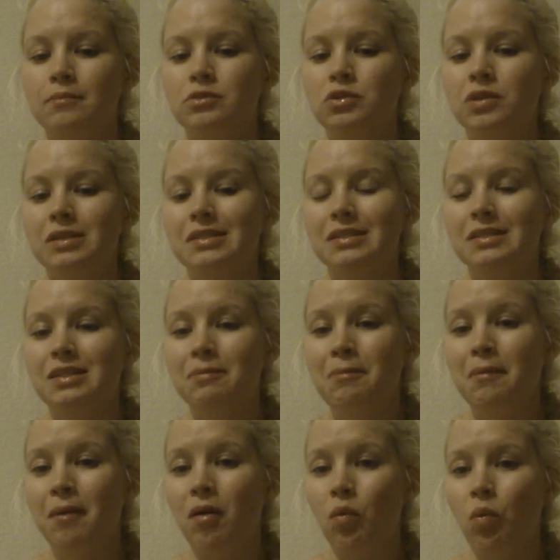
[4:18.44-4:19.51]
So that's a tip
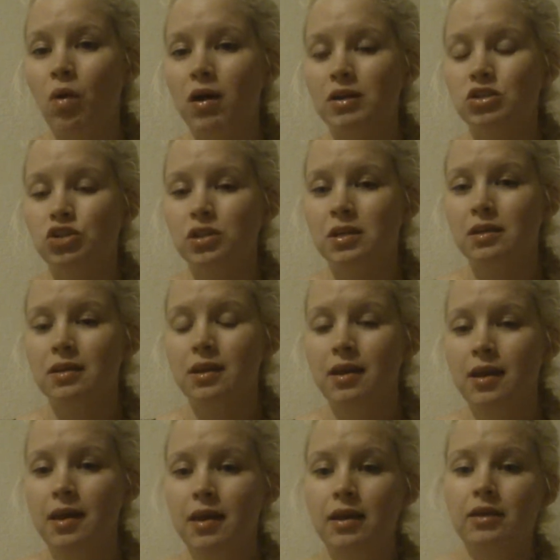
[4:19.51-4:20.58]
about washing.
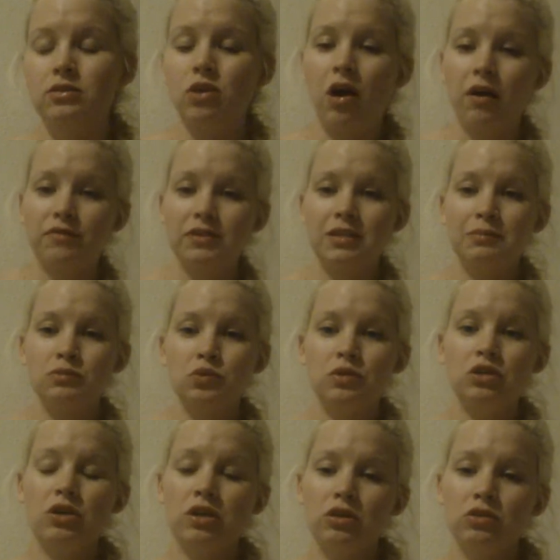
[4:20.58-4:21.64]
It's oftentimes
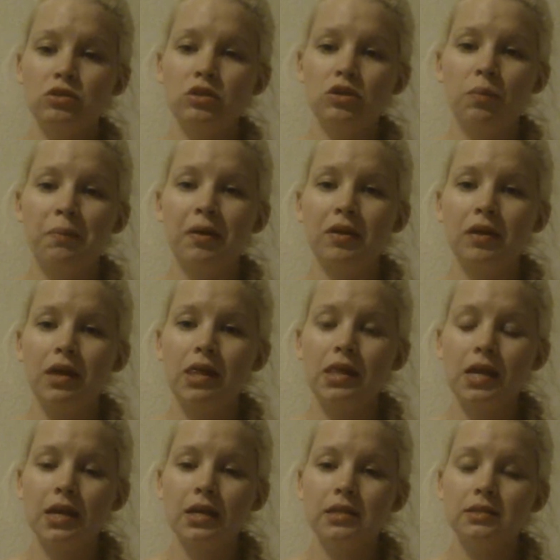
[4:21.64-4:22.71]
when you get those little pilly
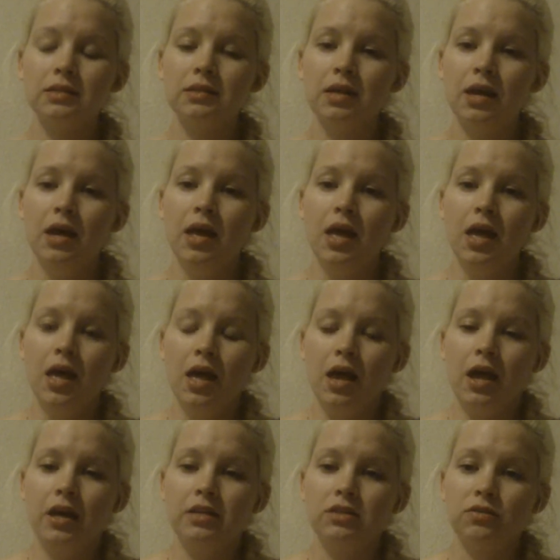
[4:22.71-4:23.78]
things,
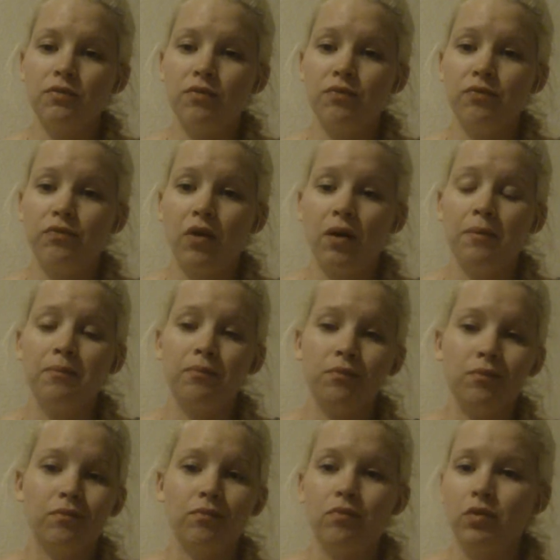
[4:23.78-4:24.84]
it's
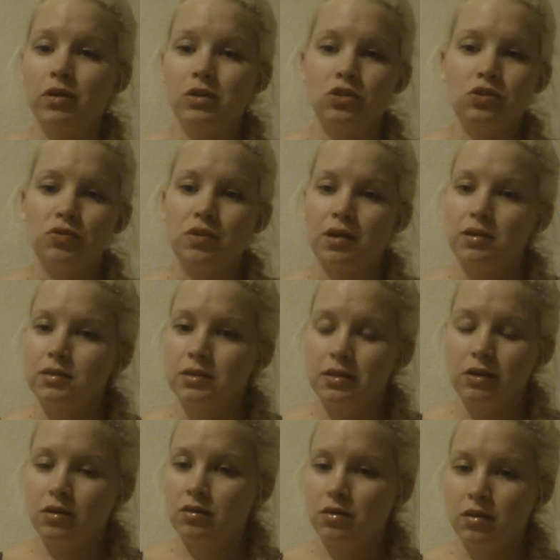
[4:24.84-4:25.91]
from one or two things.
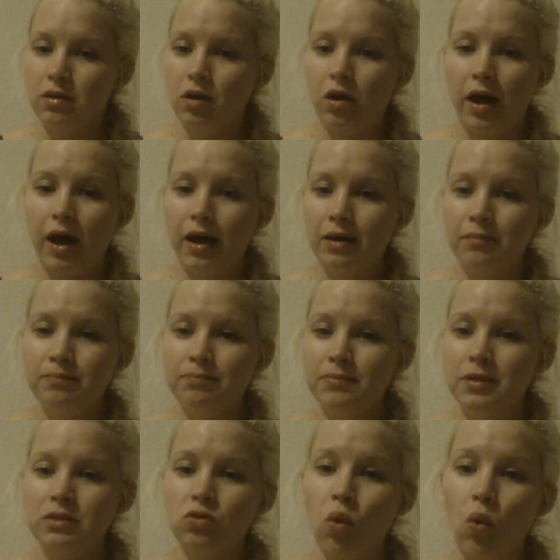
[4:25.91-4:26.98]
The item
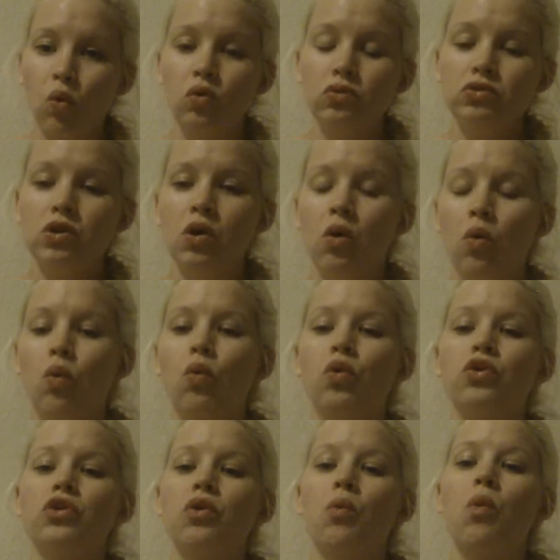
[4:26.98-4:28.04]
is old,
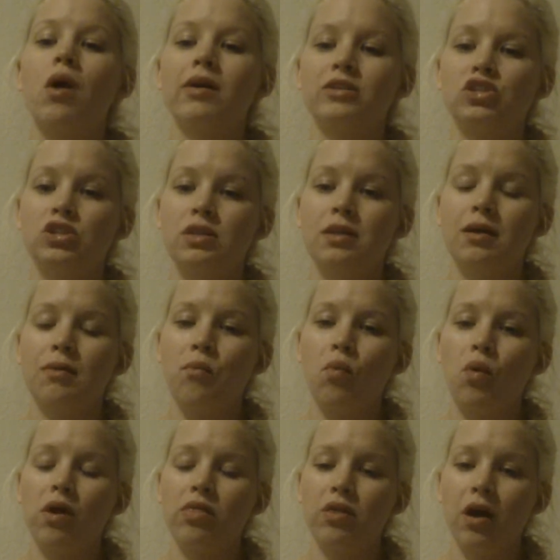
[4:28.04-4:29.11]
or you're washing them
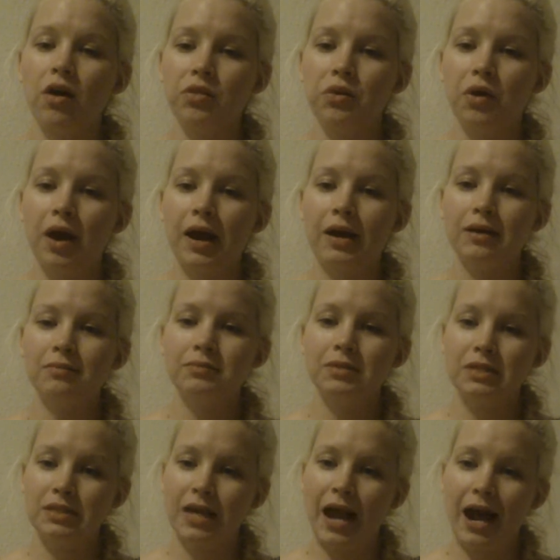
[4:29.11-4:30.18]
with other items.
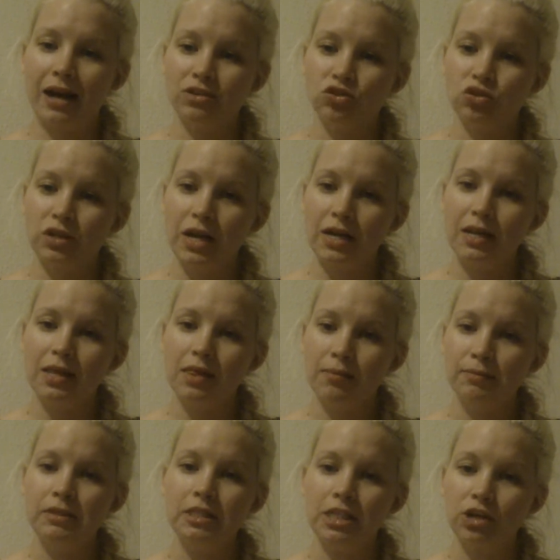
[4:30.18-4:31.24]
It's agitating the
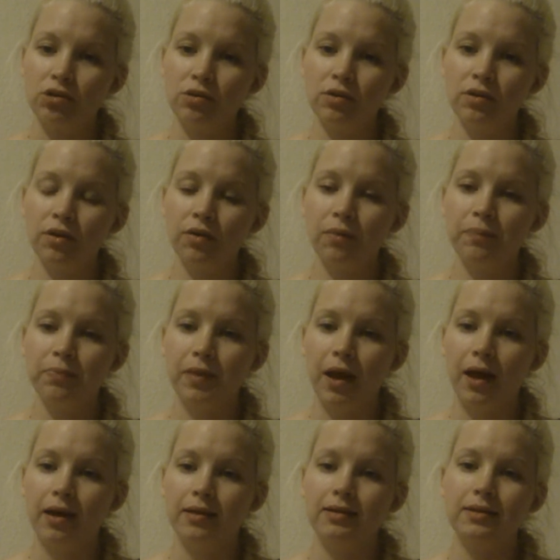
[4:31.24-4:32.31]
material,
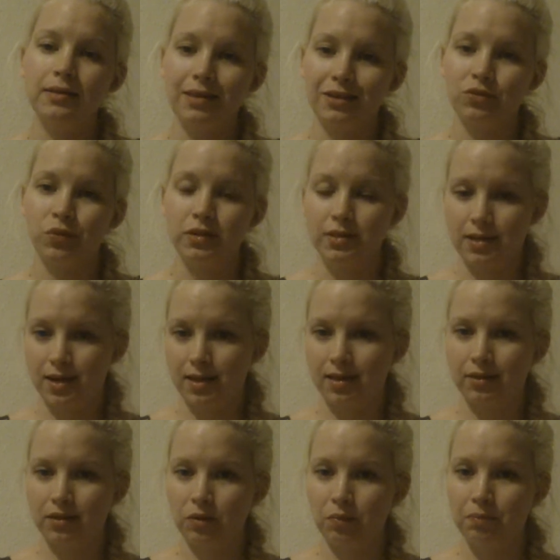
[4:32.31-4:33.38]
and that's why it's getting
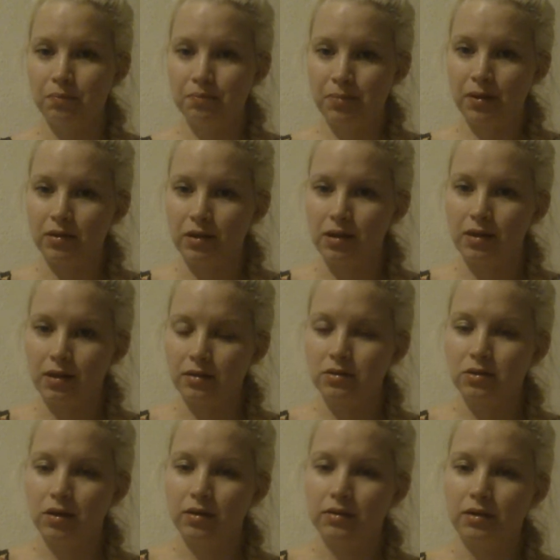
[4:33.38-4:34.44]
the little pilly
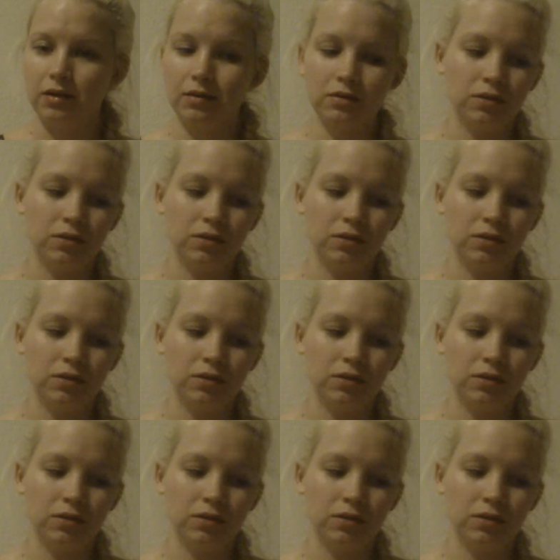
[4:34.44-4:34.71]
things on there.